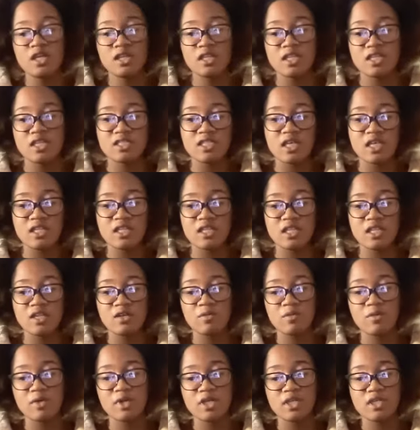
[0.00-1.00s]
They said that
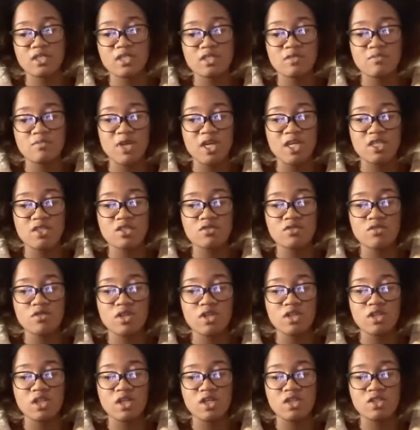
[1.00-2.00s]
it was based
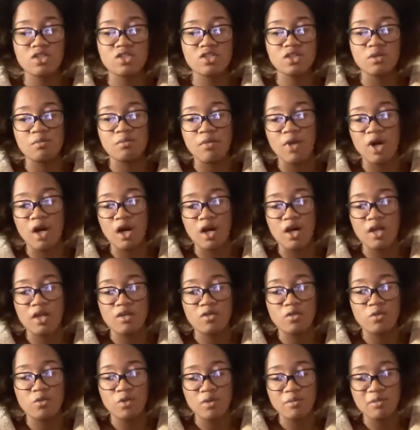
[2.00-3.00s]
on the
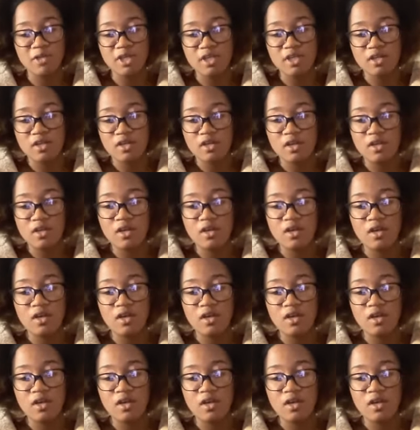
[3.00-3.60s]
Jaman woman,